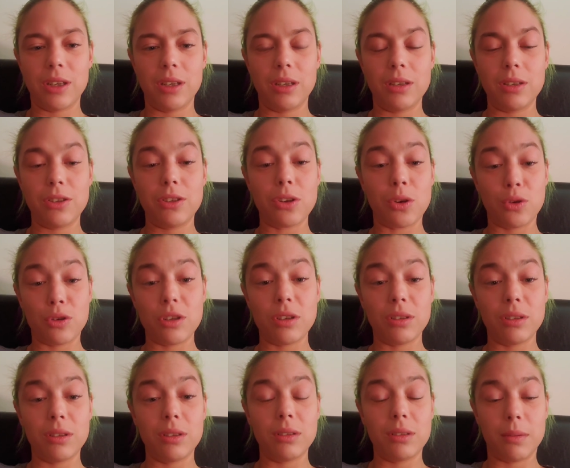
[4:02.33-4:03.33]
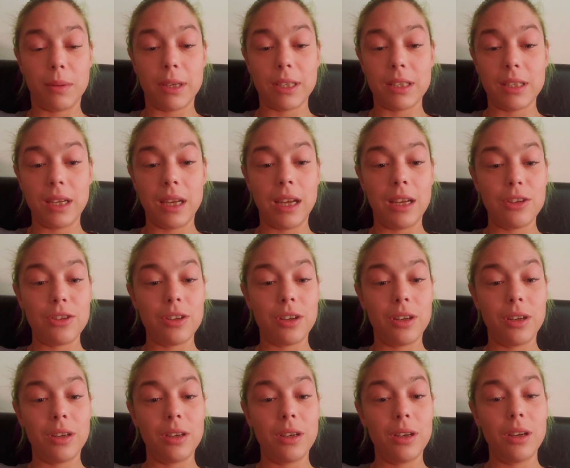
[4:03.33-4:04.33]
social
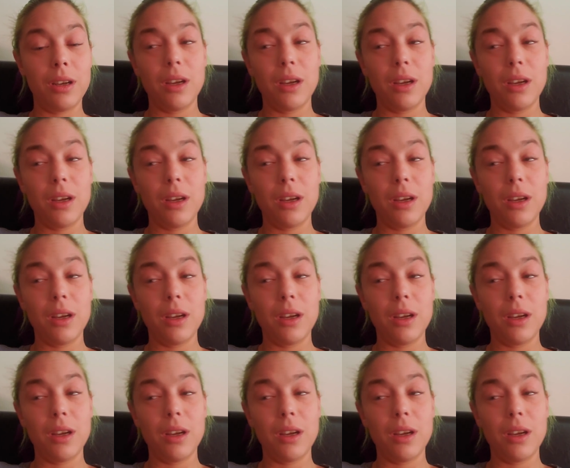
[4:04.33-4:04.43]
domestication.